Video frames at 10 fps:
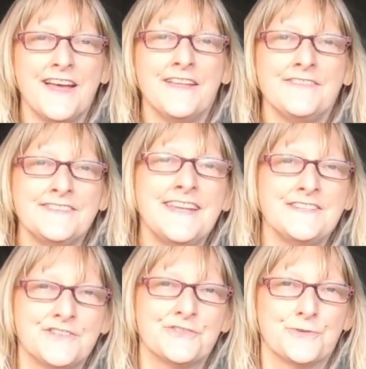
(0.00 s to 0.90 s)
and the
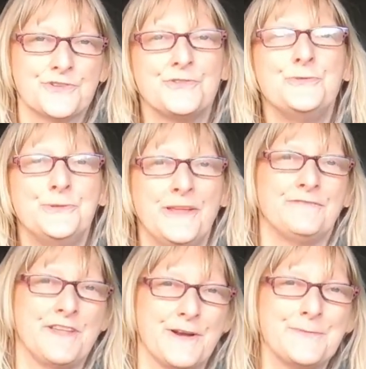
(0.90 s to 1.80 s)
dinosaurs who
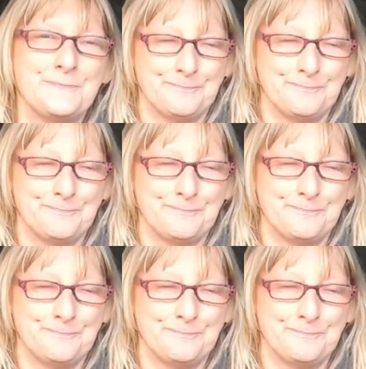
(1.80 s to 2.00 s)
live there.